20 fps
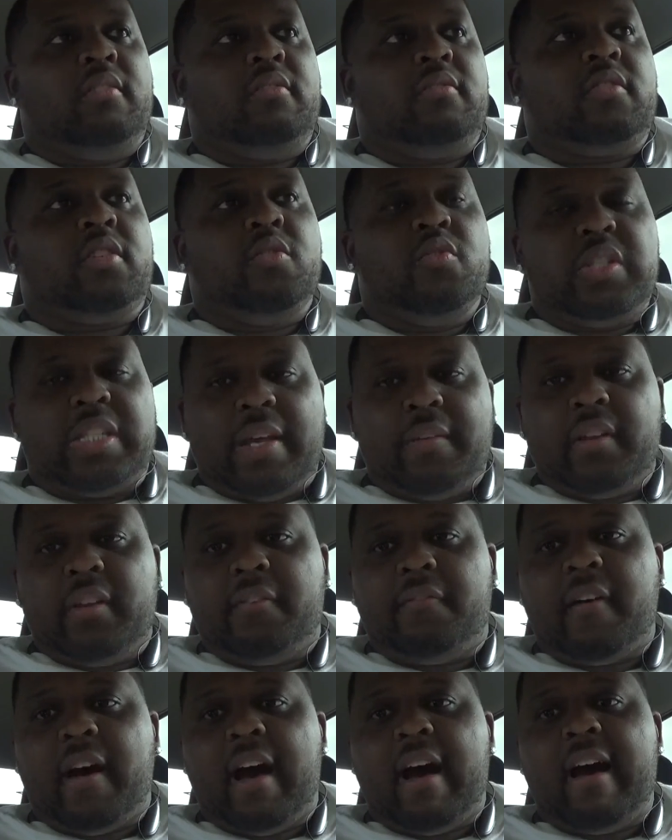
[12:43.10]

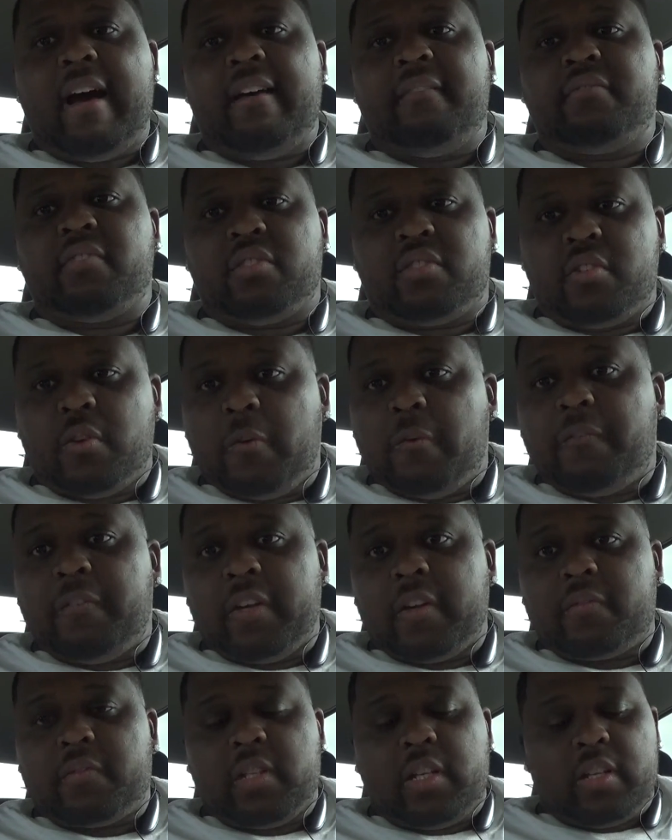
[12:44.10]
275 to
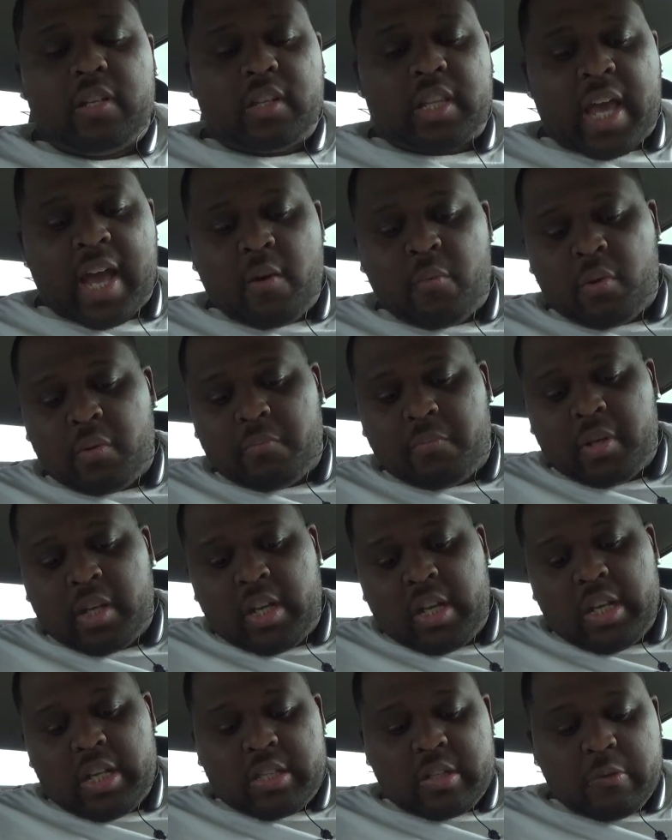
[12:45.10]
250.
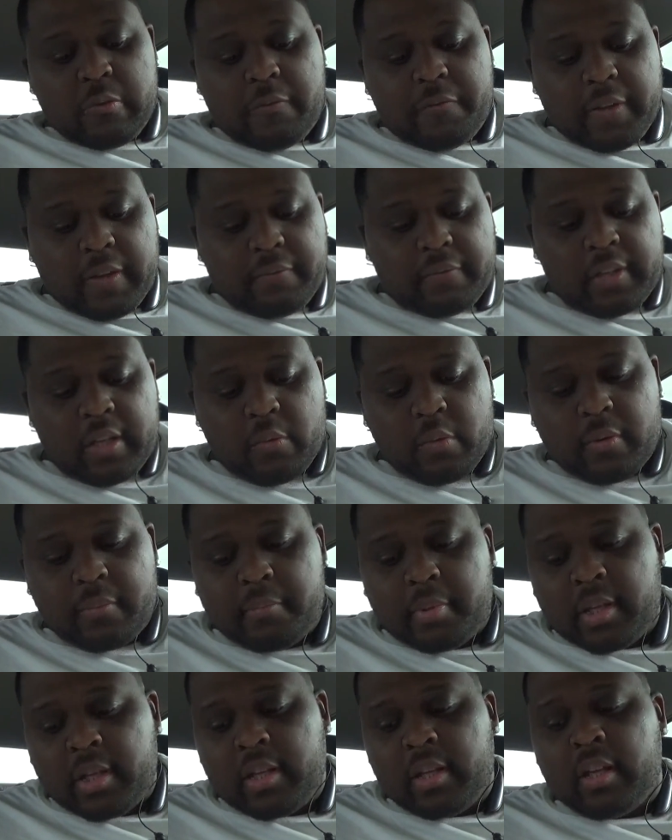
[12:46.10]
250 would
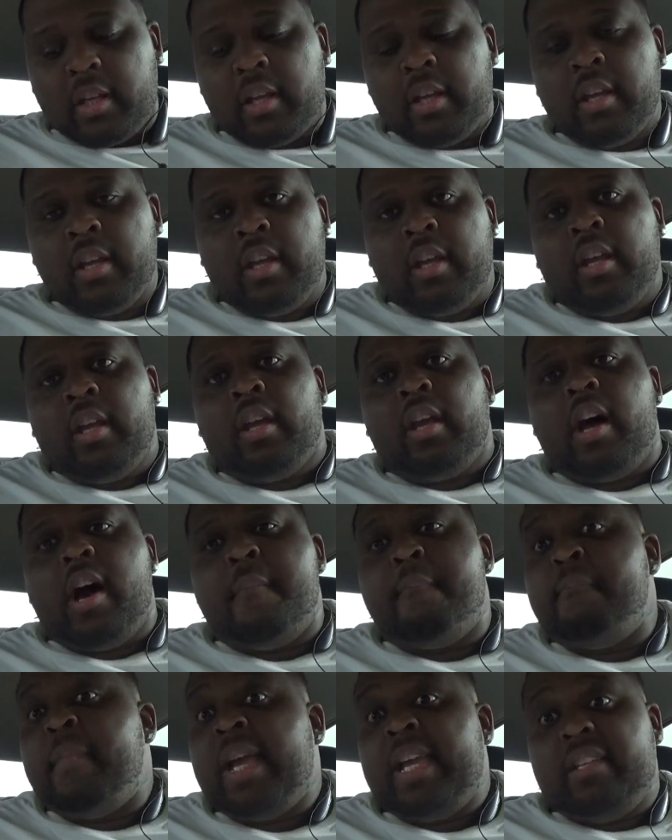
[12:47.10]
be
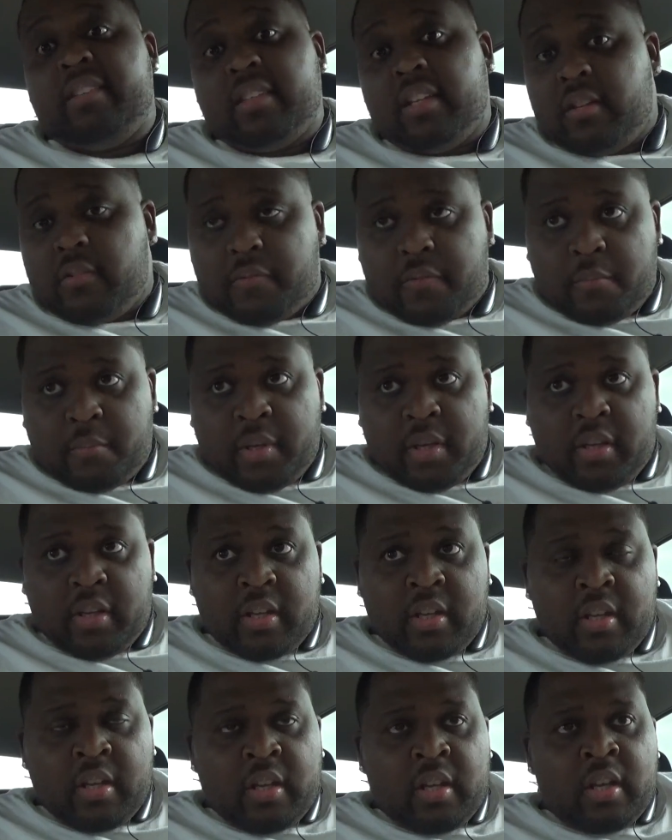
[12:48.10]
amazing for me,
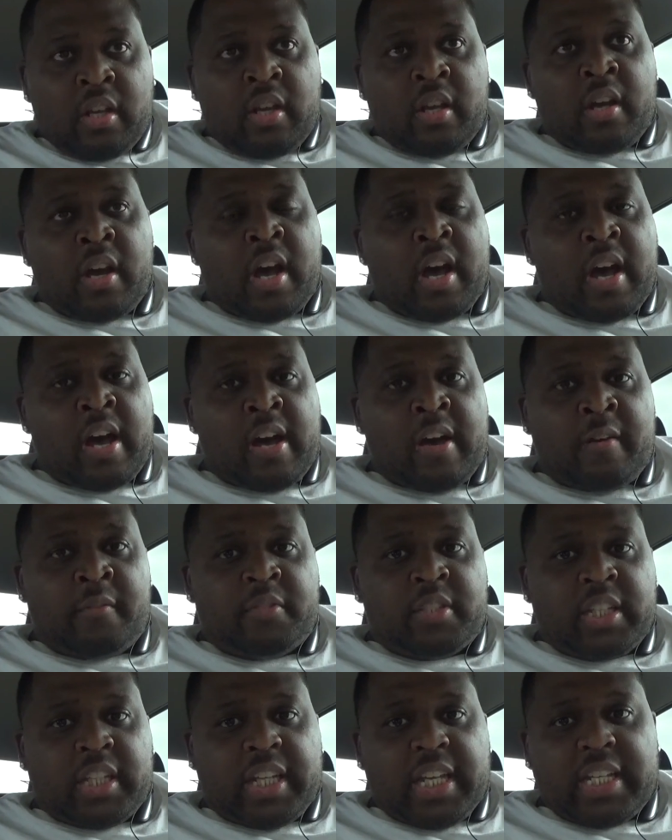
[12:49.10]

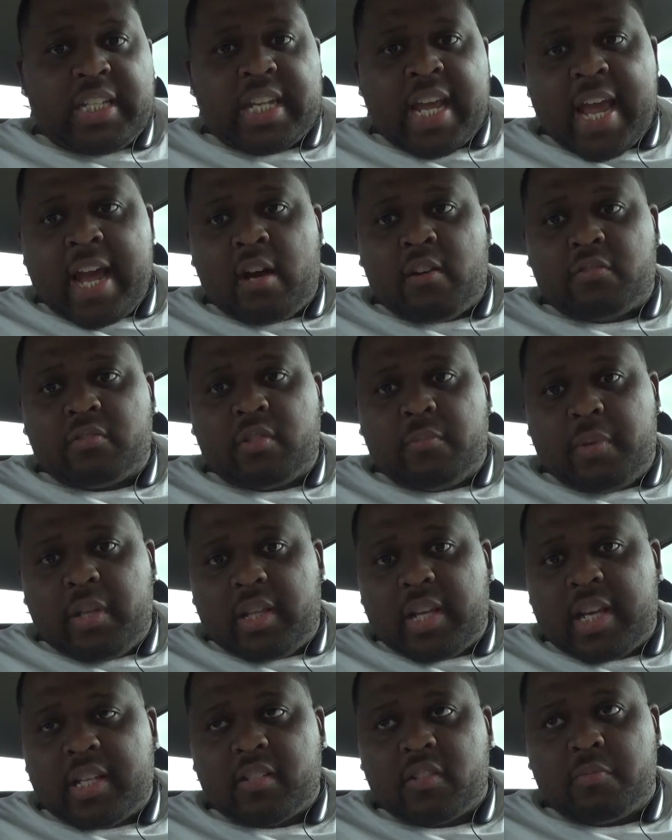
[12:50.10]
to get down to be
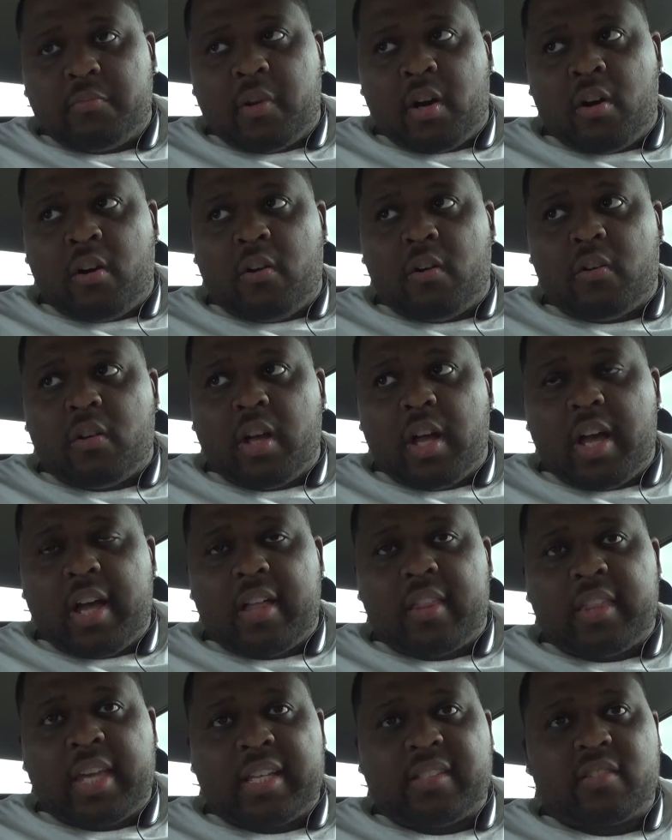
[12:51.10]
that small.
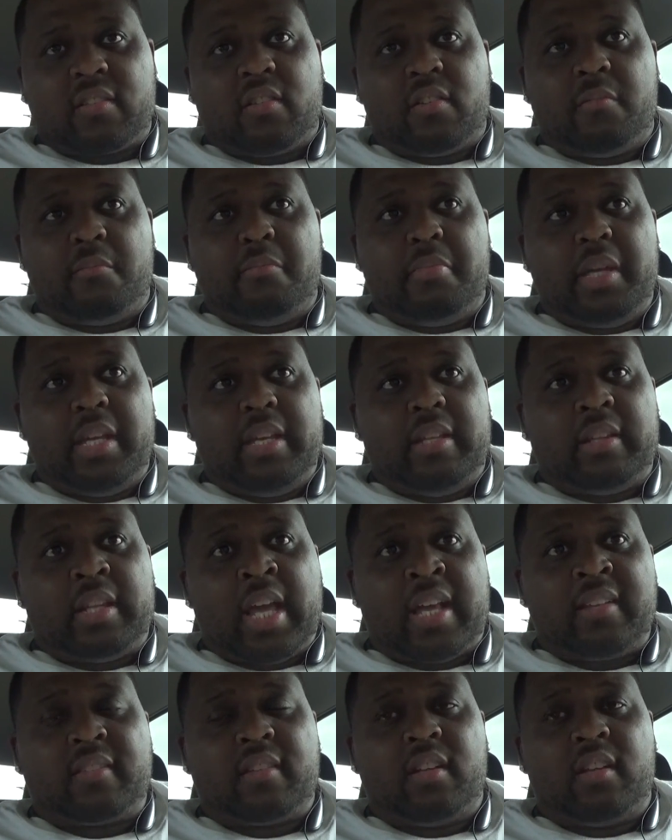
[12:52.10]
That's gonna
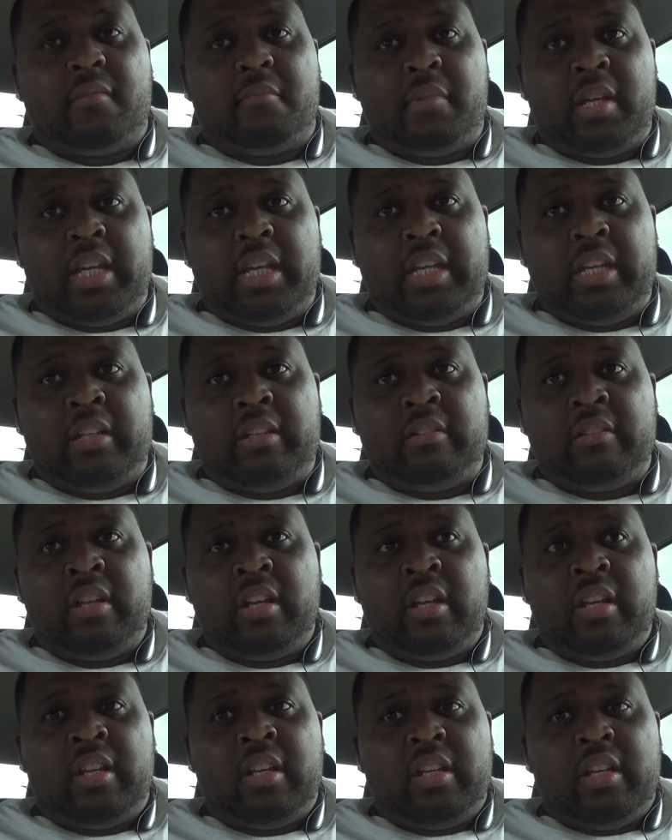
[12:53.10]
mean,
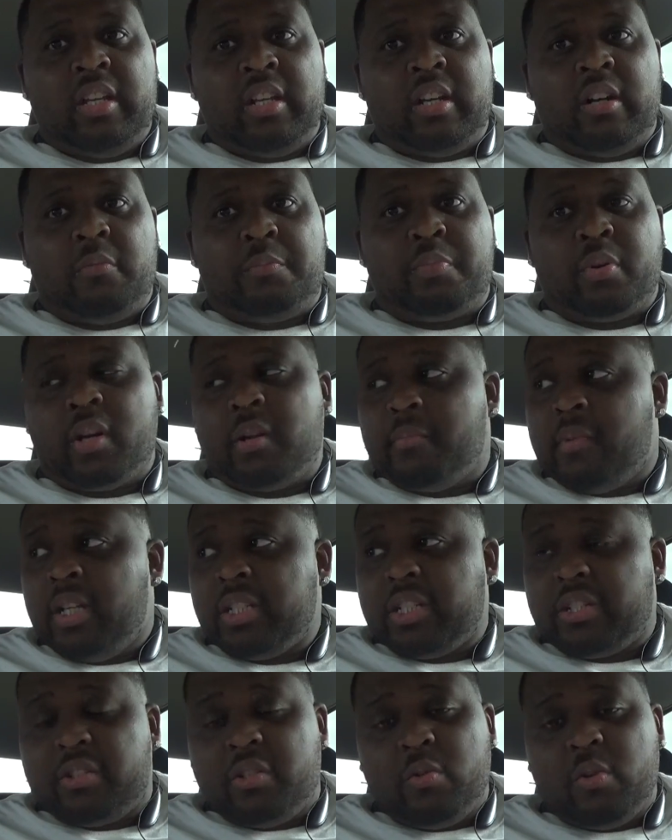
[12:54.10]
you know, pretty
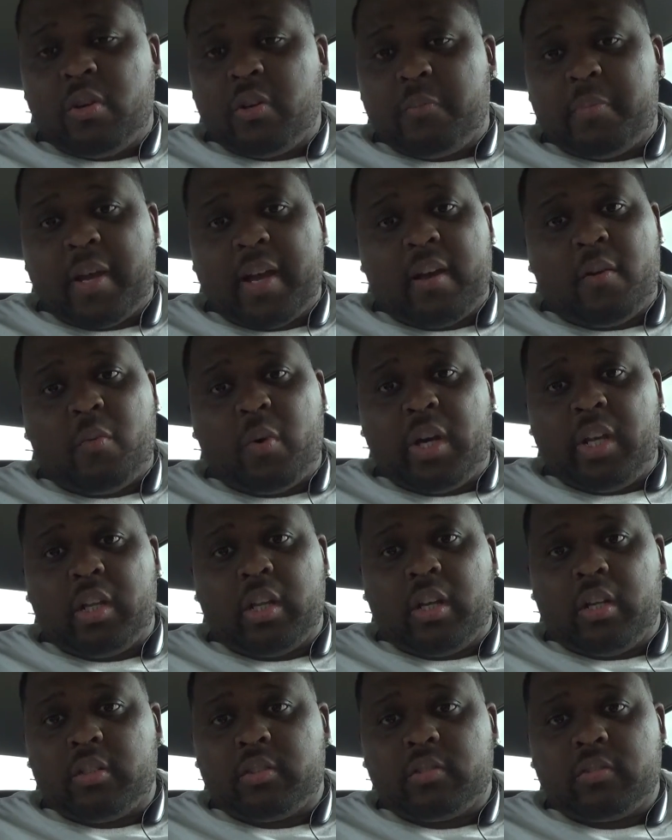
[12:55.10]
much a 200-pound weight
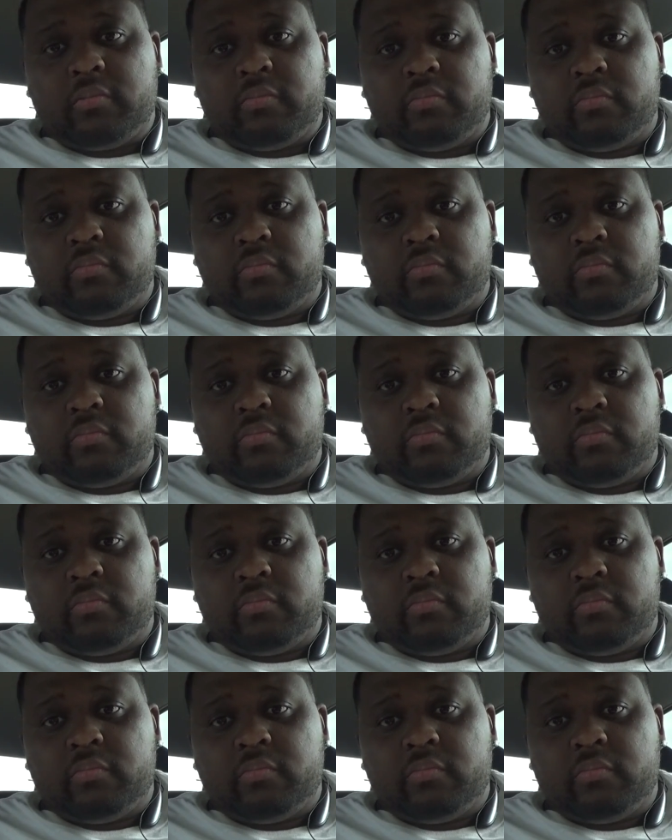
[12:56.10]
loss.